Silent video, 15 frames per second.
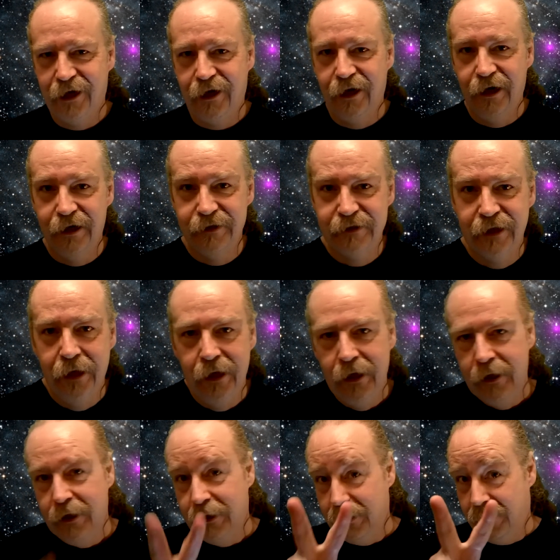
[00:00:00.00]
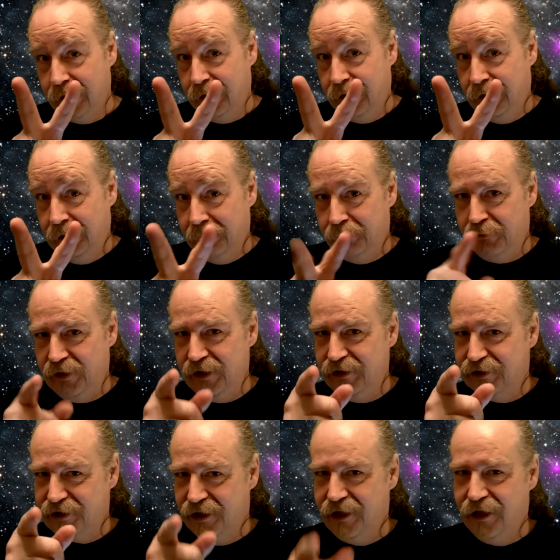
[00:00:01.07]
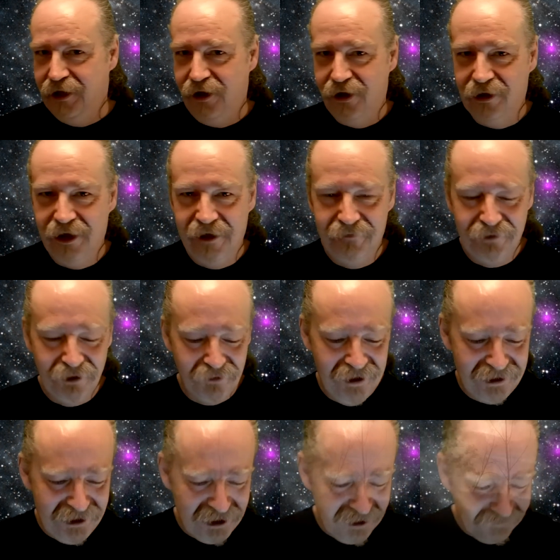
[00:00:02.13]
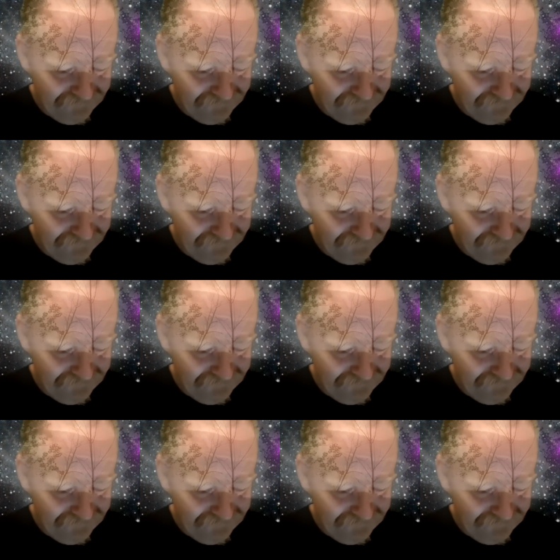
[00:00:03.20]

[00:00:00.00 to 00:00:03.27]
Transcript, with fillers: Packers. Peace and long life to the rest of